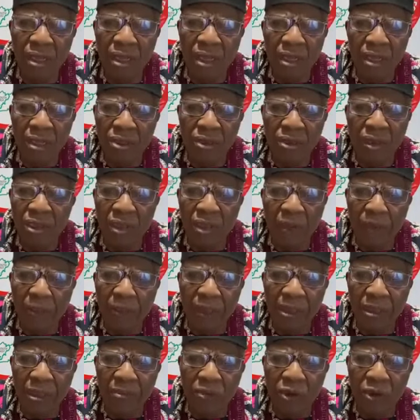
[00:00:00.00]
such a
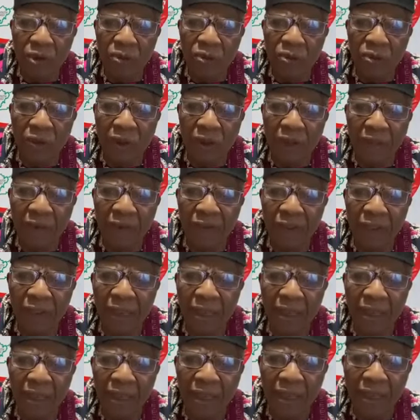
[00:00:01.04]
person must not have
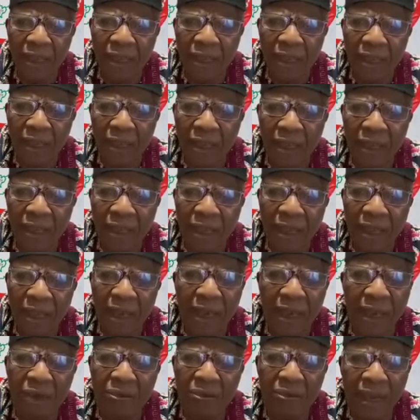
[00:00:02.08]

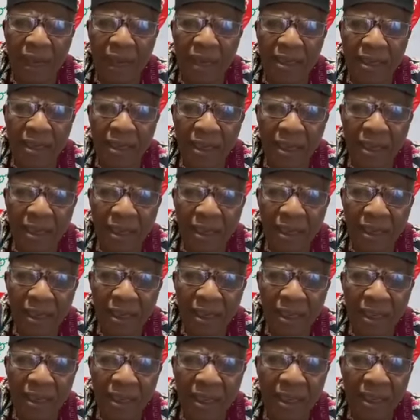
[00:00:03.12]
an outlet.
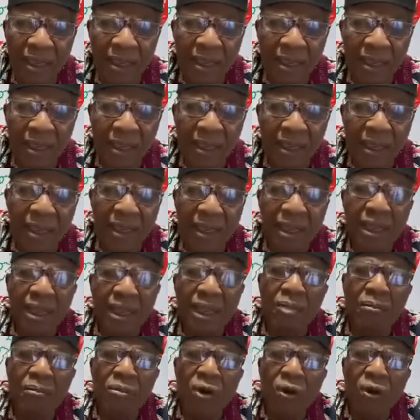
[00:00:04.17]

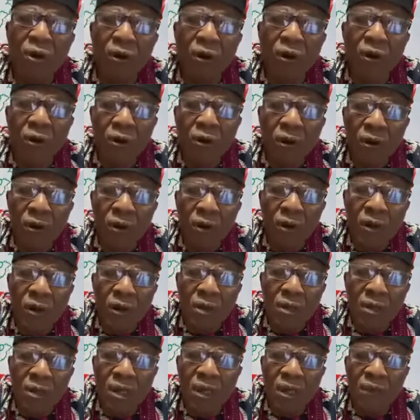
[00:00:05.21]
Igboho,
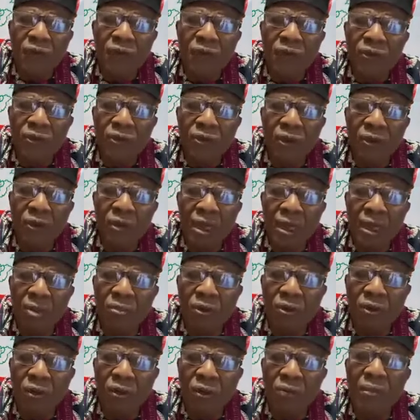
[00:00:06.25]
Chief Sunday
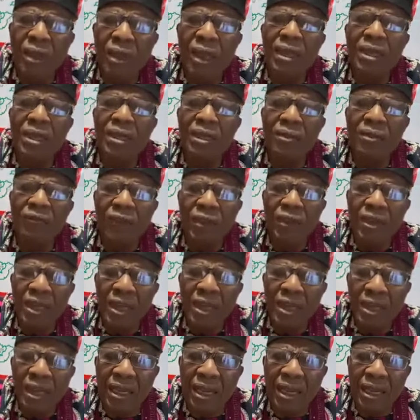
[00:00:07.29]
Igboho merely
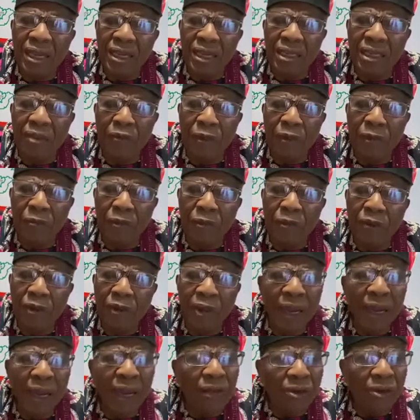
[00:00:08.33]
defended his people.
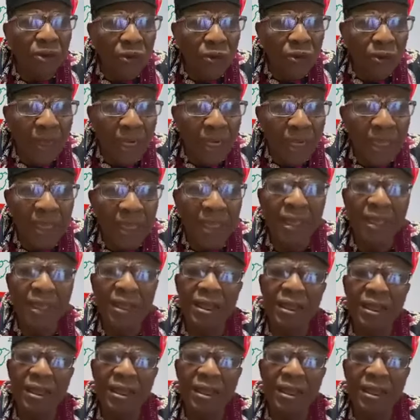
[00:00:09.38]
And today,